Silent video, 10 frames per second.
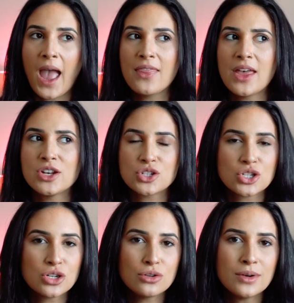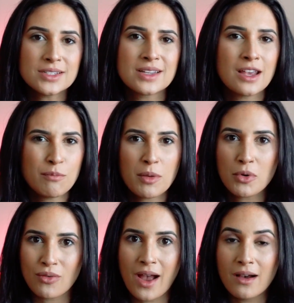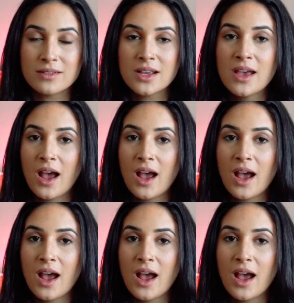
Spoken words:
and then two, to keep them around.